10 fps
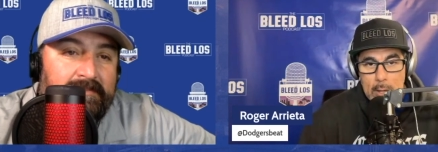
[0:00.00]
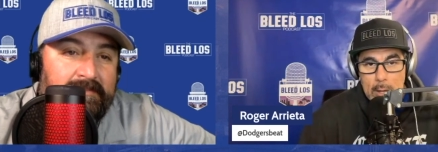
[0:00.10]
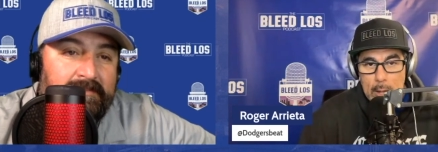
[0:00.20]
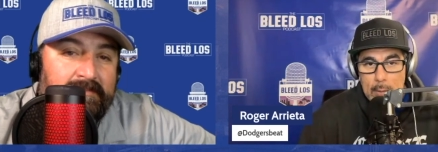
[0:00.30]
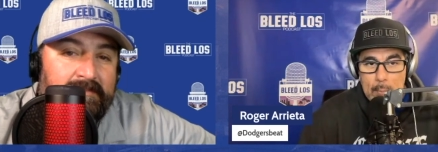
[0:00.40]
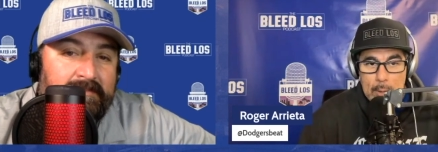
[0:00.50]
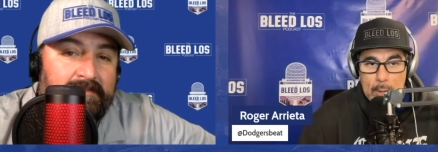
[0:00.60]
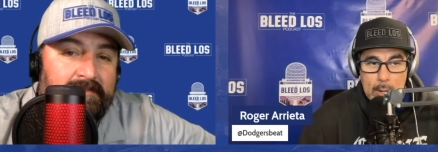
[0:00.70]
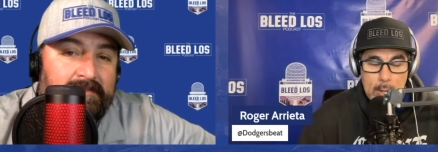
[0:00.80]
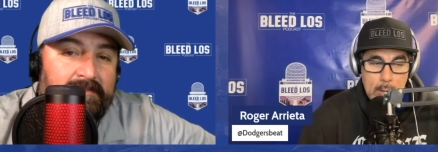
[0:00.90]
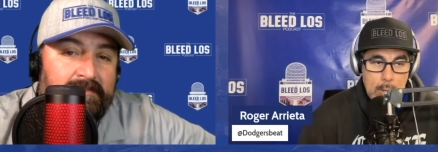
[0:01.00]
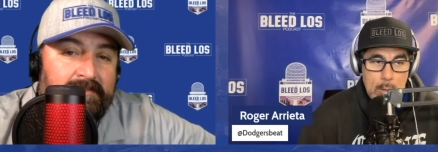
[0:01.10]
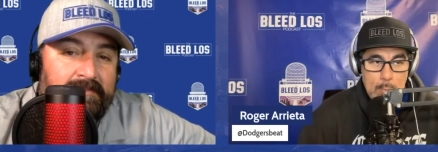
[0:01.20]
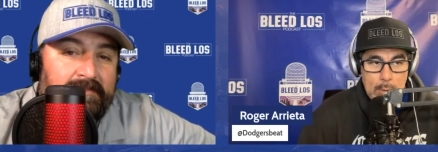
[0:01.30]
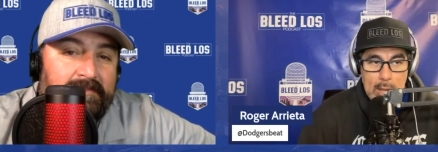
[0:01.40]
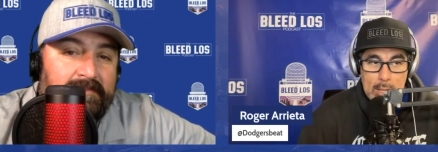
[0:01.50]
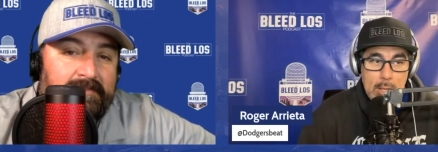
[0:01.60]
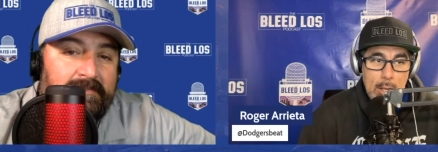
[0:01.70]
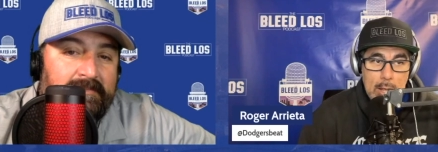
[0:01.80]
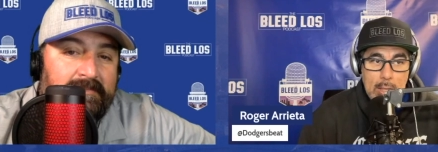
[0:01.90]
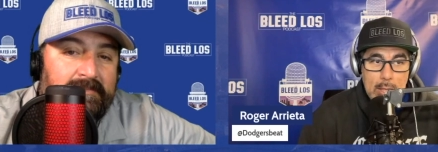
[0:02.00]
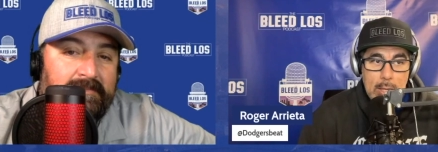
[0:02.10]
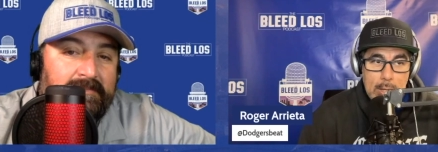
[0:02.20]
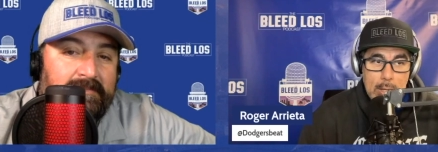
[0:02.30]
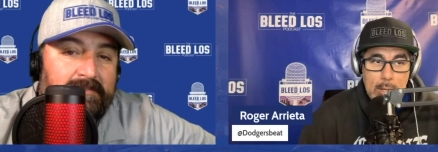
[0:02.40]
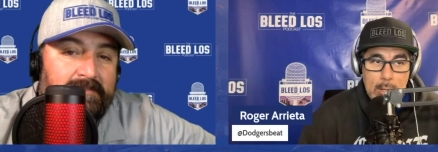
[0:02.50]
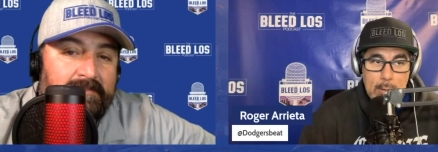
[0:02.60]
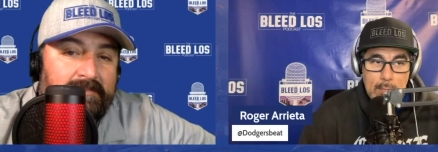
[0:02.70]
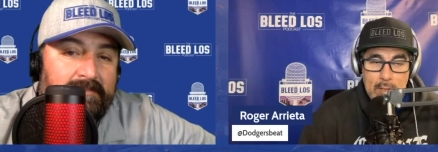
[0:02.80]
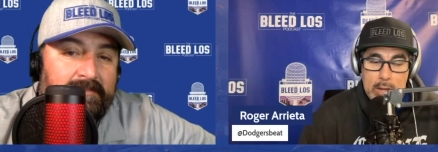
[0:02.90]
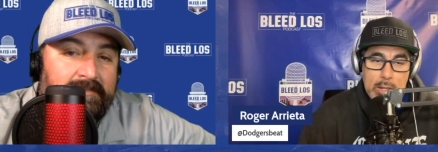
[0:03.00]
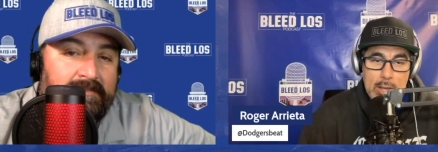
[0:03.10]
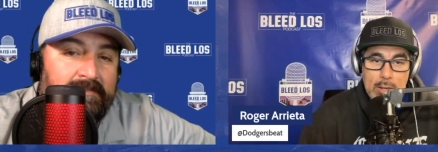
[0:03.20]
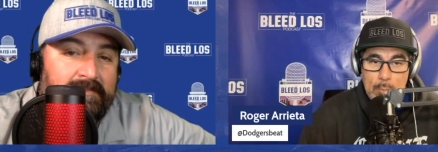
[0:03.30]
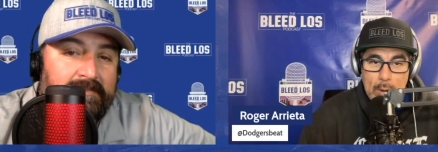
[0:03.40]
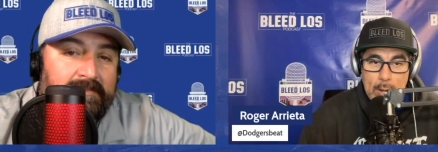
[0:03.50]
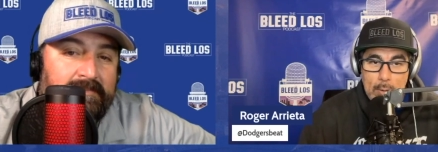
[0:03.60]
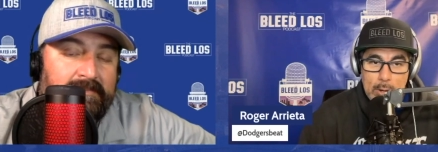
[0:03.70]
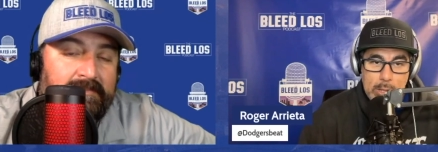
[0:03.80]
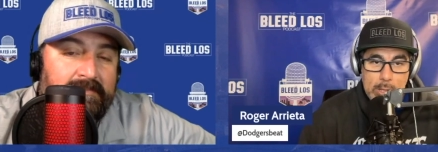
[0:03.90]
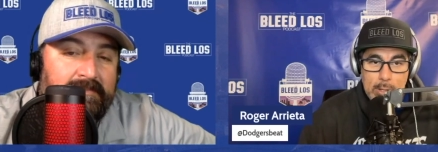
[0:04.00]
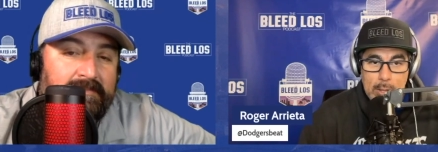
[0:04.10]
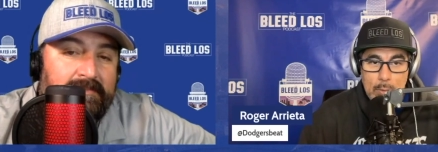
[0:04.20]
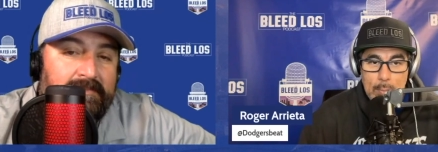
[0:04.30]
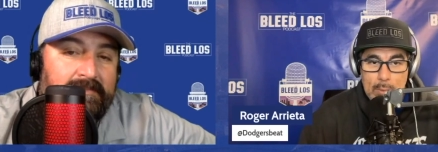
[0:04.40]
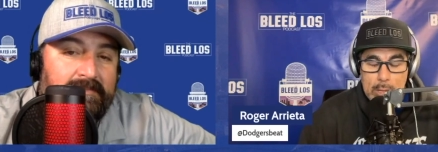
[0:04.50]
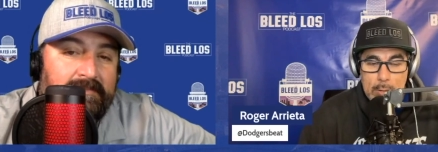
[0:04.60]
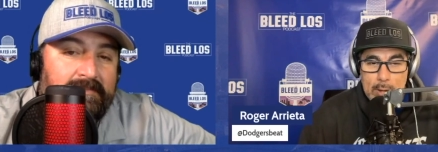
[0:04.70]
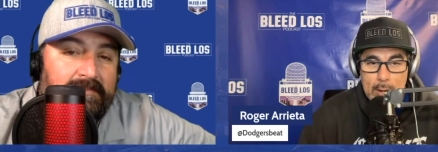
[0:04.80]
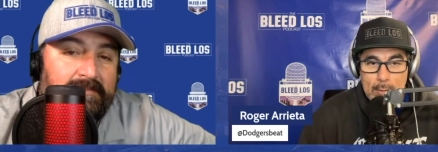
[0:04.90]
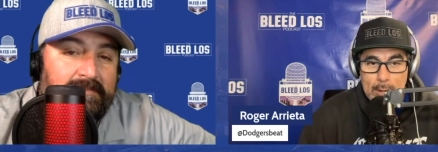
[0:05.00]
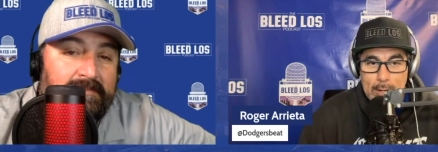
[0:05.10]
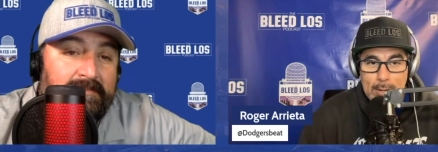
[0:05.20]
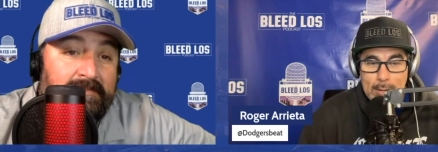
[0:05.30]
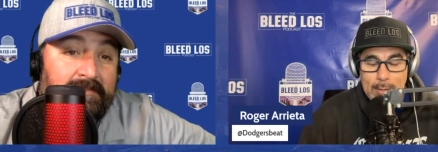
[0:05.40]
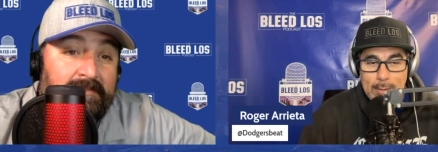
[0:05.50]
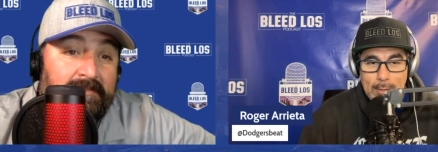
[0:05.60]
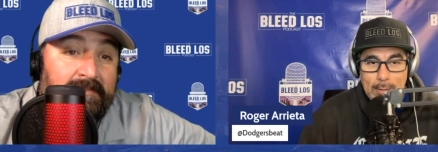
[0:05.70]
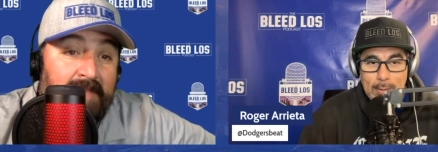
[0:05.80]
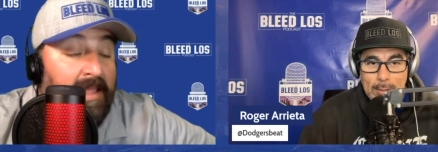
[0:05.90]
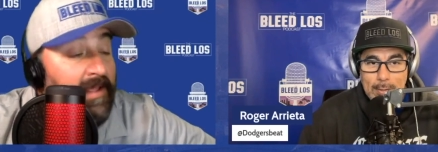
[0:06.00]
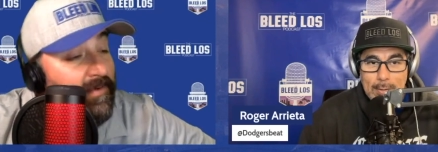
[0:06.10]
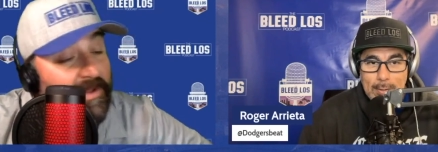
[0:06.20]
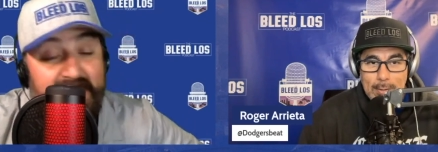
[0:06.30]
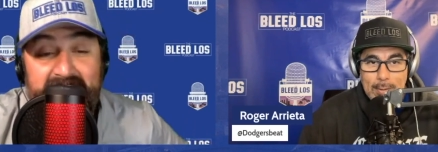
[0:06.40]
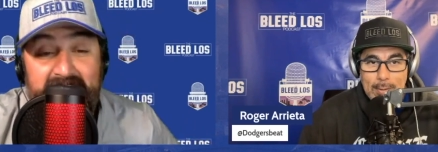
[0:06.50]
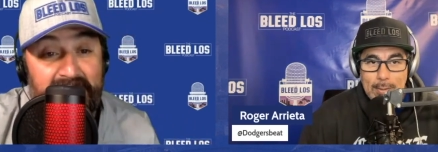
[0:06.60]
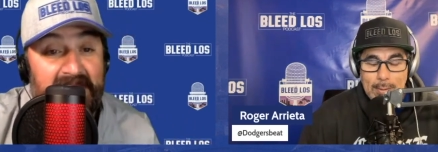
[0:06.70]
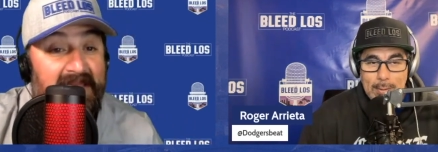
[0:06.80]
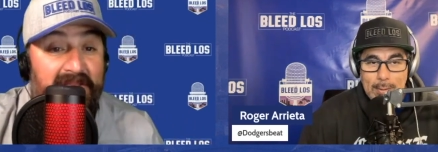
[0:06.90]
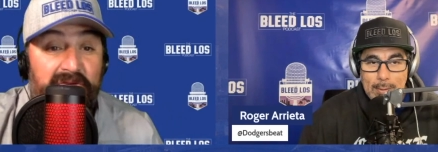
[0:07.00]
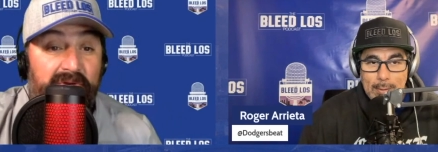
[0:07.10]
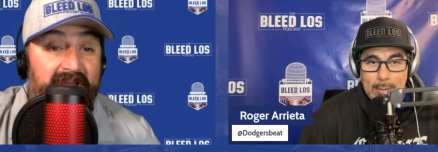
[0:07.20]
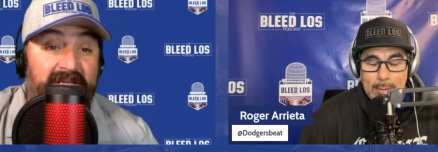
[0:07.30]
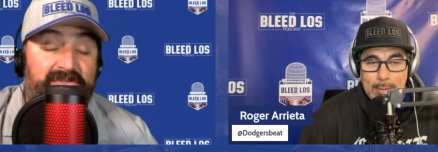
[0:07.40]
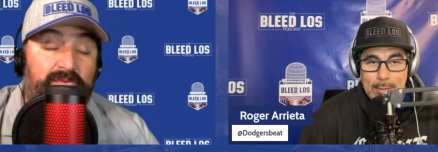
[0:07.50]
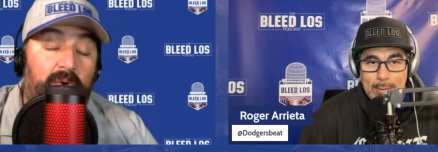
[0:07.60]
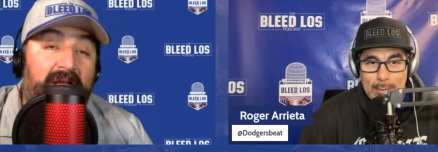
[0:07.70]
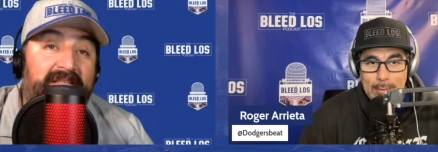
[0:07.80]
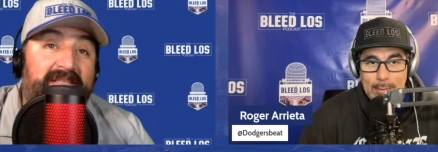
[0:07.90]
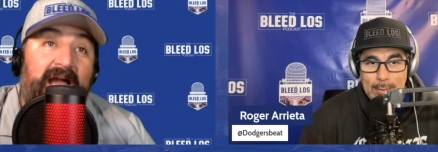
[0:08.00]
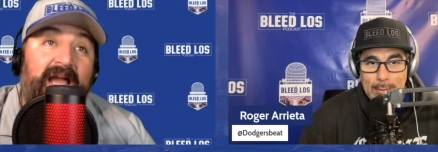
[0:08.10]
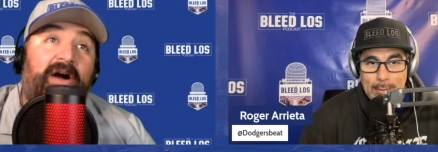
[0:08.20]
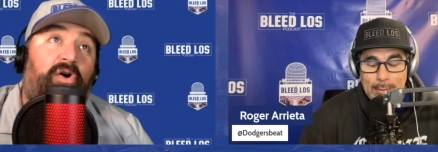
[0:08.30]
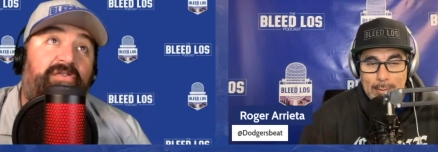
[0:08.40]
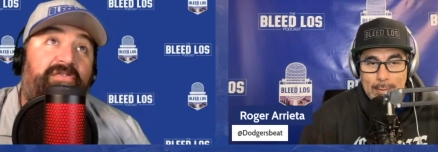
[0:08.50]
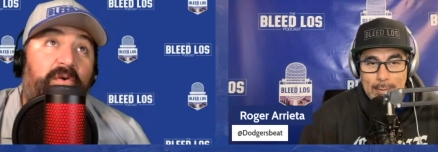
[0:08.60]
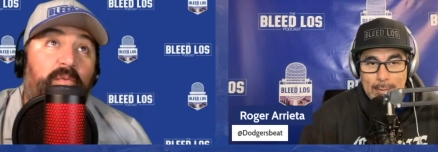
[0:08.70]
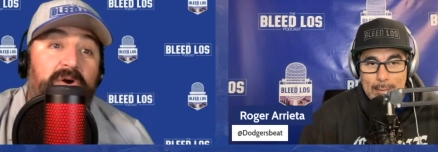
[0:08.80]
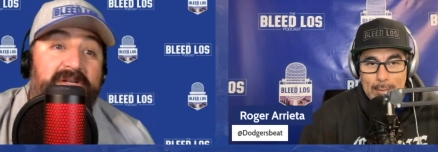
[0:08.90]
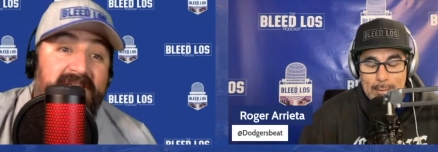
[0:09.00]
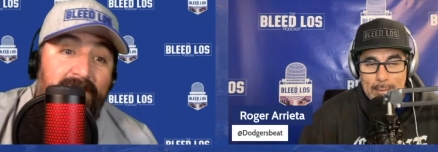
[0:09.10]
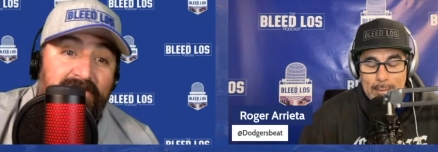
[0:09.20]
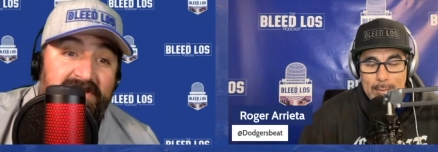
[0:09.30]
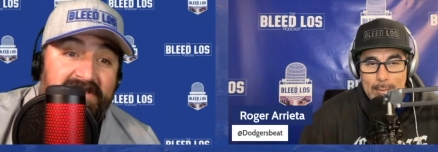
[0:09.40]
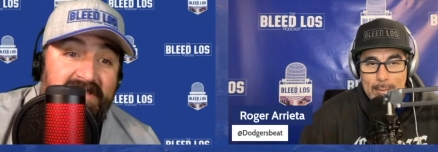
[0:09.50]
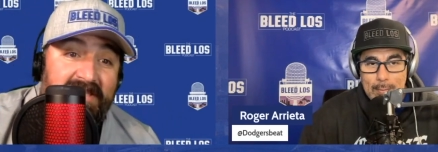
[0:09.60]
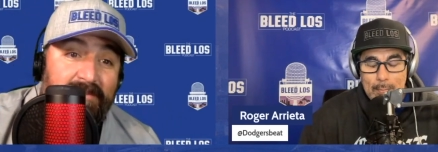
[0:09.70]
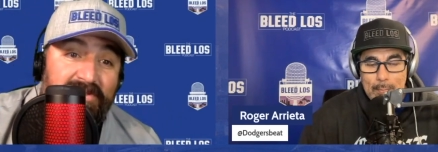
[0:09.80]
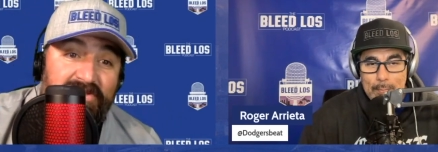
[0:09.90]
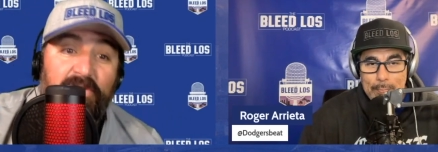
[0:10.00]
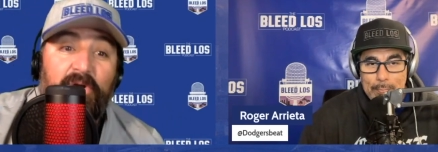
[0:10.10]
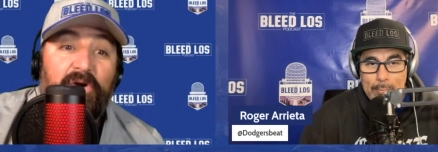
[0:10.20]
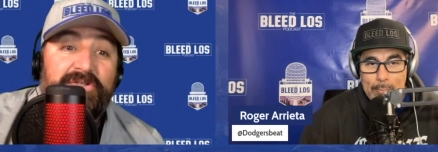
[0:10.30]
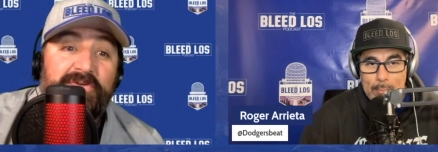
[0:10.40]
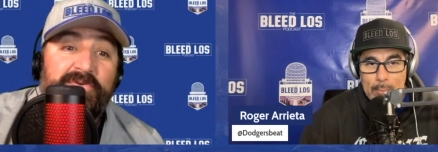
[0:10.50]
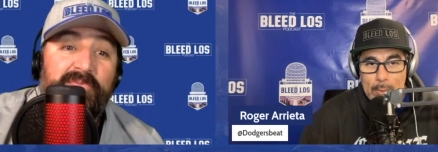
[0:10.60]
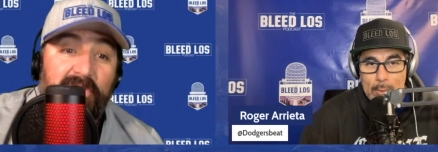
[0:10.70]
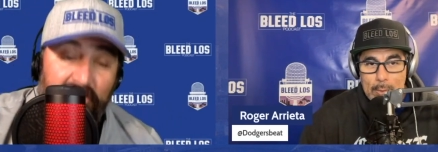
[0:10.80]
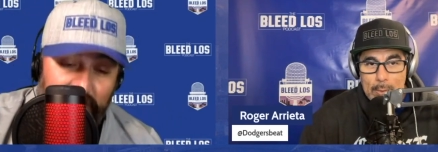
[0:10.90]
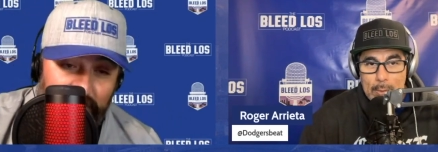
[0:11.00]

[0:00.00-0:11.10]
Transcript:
Speaker 1: Um, but but yeah, I think I think uh, fans liked them, right? Or else uh, they wouldn't be sold out, right?
Speaker 2: Well, they definitely like the Urias ones. I also was able to see the Mr. Cartoon mural.